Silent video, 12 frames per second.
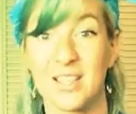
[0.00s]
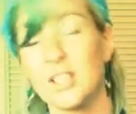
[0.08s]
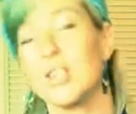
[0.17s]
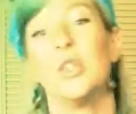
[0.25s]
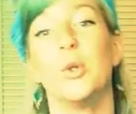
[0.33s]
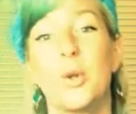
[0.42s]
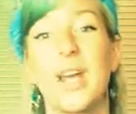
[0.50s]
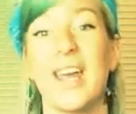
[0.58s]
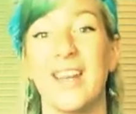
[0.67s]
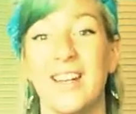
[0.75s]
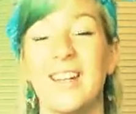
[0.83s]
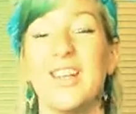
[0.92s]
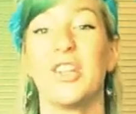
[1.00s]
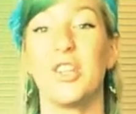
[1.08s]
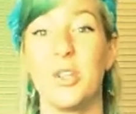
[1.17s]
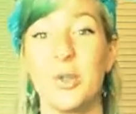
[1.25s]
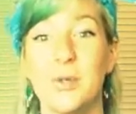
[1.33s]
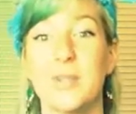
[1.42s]
you can
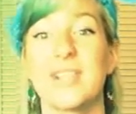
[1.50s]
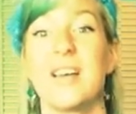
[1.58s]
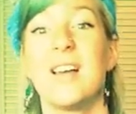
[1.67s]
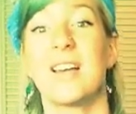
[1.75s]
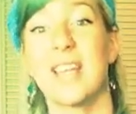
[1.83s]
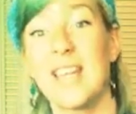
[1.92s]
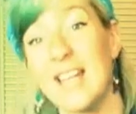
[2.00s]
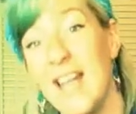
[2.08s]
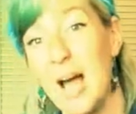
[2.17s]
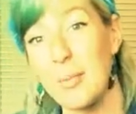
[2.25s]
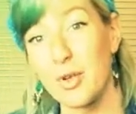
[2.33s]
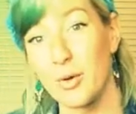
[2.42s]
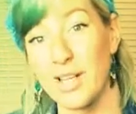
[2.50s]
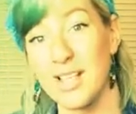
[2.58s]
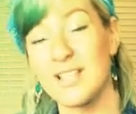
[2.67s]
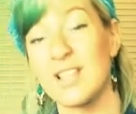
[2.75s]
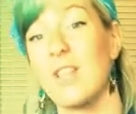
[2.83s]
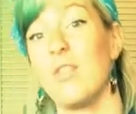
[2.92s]
use
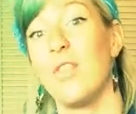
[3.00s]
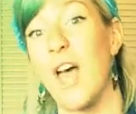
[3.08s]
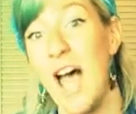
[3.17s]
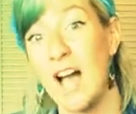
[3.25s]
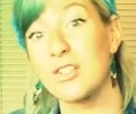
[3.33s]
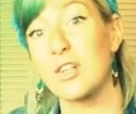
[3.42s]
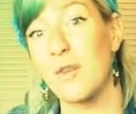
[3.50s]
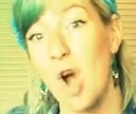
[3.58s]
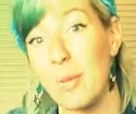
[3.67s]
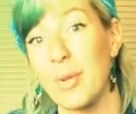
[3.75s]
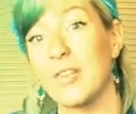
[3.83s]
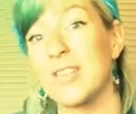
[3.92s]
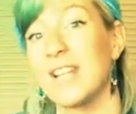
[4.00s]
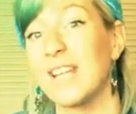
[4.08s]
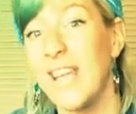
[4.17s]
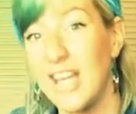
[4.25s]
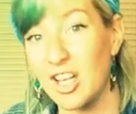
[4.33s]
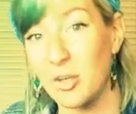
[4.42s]
cannabinoids, the active compounds in
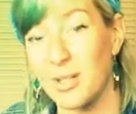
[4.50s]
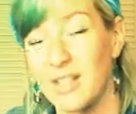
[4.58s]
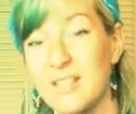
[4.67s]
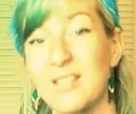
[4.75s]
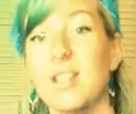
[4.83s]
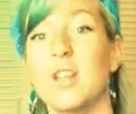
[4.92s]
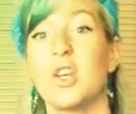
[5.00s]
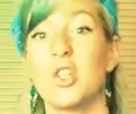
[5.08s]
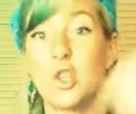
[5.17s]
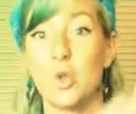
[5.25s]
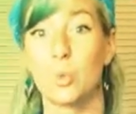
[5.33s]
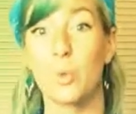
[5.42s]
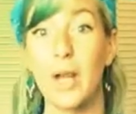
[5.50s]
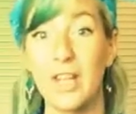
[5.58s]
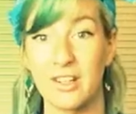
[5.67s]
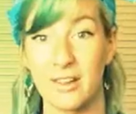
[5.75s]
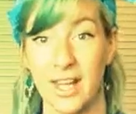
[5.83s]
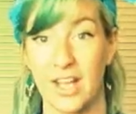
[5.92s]
cannabis, to
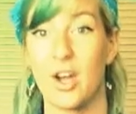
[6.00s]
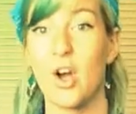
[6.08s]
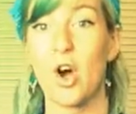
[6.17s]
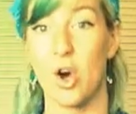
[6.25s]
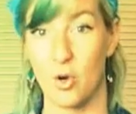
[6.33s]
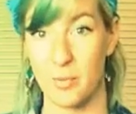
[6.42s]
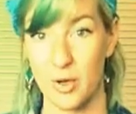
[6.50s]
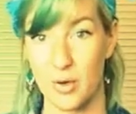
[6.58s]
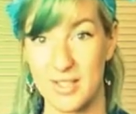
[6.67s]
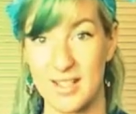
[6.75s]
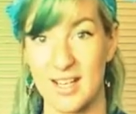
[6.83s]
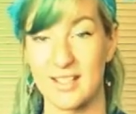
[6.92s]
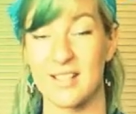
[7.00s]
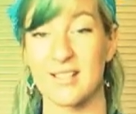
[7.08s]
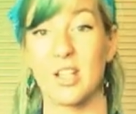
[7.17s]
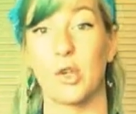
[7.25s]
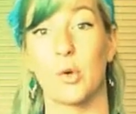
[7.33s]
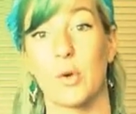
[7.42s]
regulate homeostasis
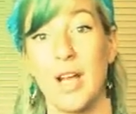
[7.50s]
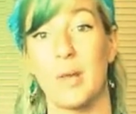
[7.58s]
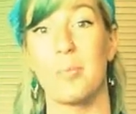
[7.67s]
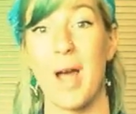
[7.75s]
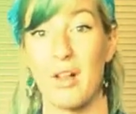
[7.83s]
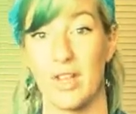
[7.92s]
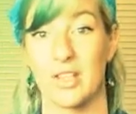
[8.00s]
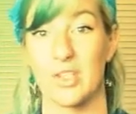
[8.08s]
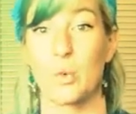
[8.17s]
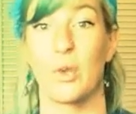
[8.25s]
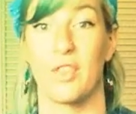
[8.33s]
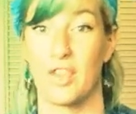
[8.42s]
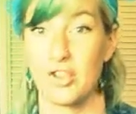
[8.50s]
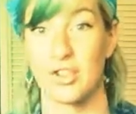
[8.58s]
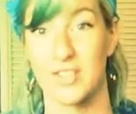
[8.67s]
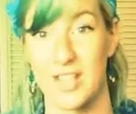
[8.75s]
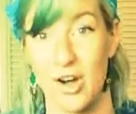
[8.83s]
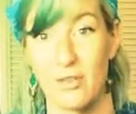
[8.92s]
and create balance within
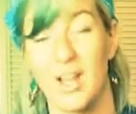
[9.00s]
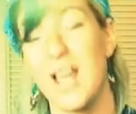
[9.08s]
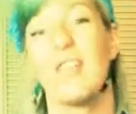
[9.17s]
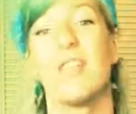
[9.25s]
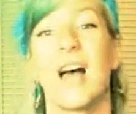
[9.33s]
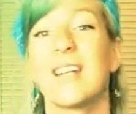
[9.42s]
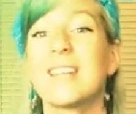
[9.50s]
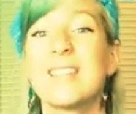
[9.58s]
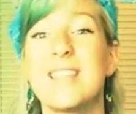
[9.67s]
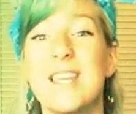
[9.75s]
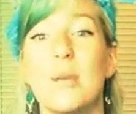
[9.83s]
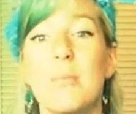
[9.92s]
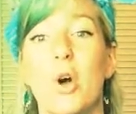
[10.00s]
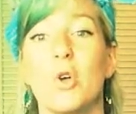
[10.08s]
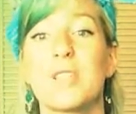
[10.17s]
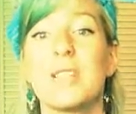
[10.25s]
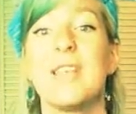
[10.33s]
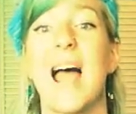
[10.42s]
yourself. That is the
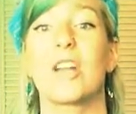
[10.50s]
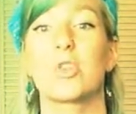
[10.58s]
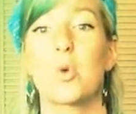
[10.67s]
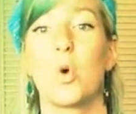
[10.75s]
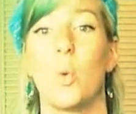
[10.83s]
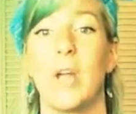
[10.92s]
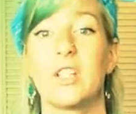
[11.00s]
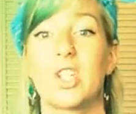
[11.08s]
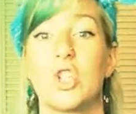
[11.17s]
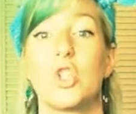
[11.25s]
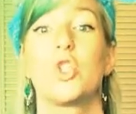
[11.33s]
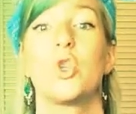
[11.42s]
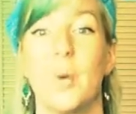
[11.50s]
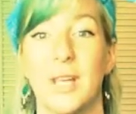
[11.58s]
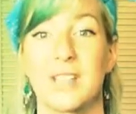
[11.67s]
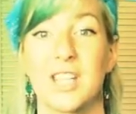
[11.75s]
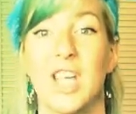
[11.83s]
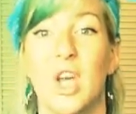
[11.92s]
most natural way to do
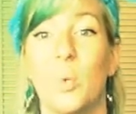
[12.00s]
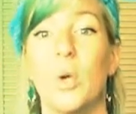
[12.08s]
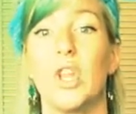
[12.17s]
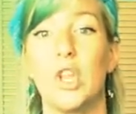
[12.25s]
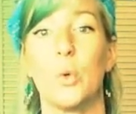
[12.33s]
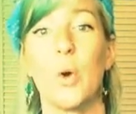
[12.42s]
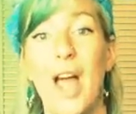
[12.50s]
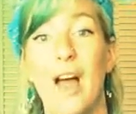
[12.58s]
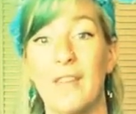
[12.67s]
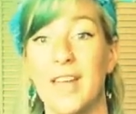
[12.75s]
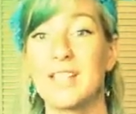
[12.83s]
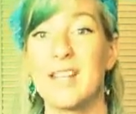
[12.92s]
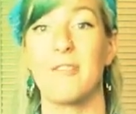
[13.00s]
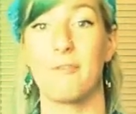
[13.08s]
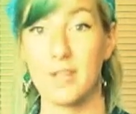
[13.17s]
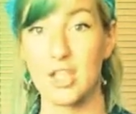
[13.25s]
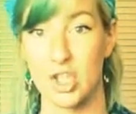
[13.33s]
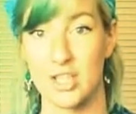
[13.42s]
it. When you have a
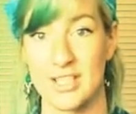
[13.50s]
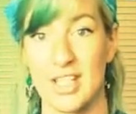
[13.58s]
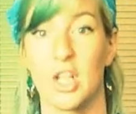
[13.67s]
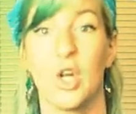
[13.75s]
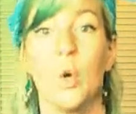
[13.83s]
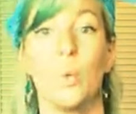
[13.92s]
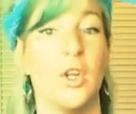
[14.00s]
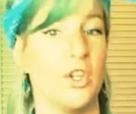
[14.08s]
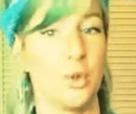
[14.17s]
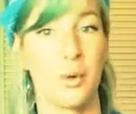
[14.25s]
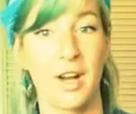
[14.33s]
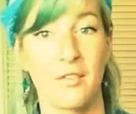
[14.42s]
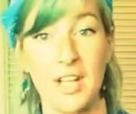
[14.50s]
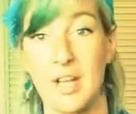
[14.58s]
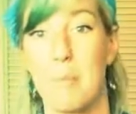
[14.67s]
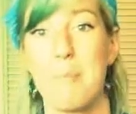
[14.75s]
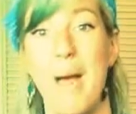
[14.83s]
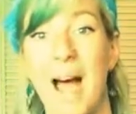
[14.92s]
deficiency, when you have an
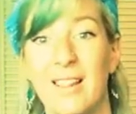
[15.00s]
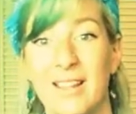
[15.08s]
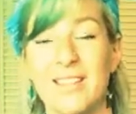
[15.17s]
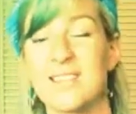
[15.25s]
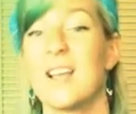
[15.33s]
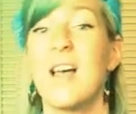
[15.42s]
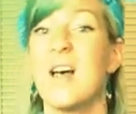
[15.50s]
imbalance,